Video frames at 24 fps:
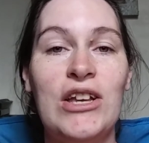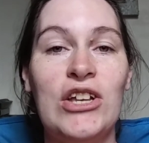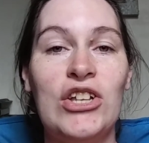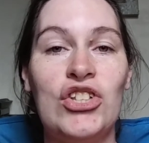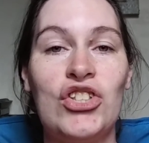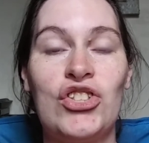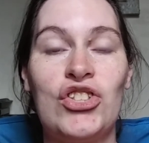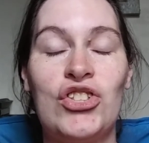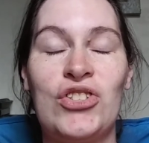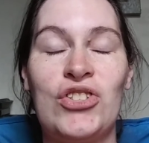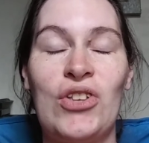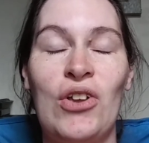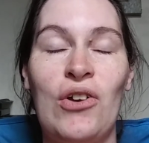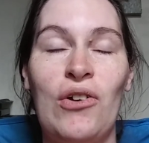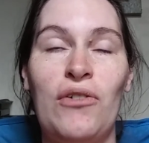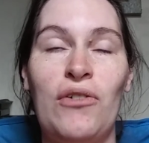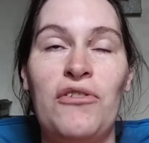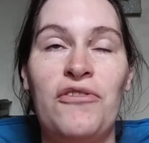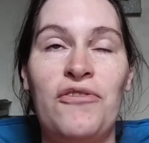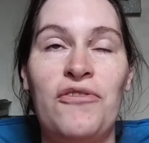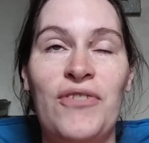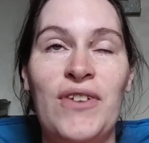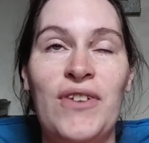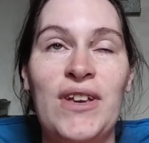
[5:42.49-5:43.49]
so
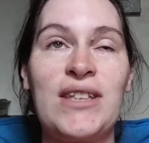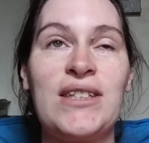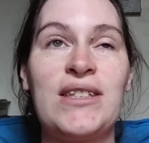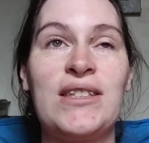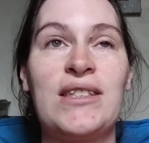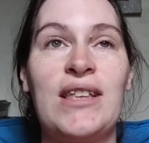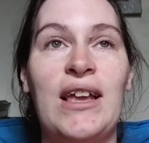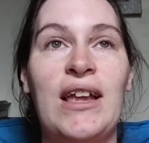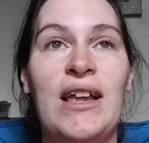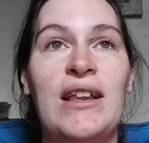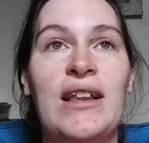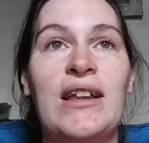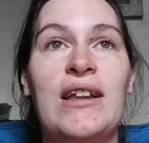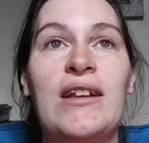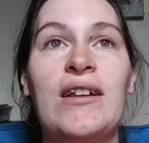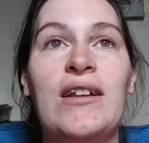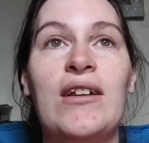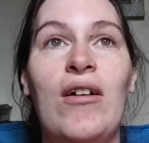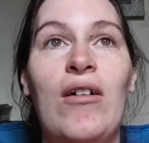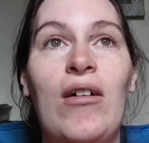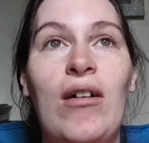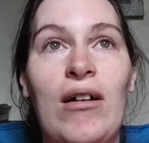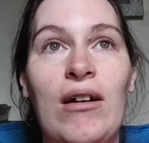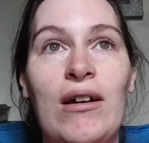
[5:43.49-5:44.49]
fixated
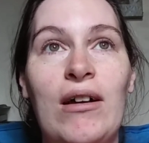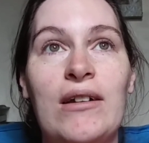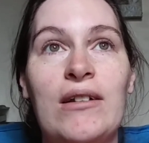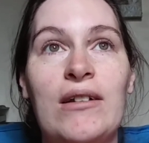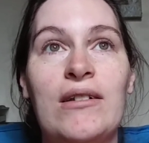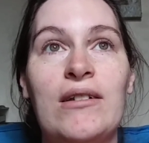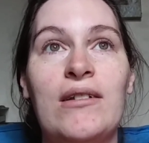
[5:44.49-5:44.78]
on,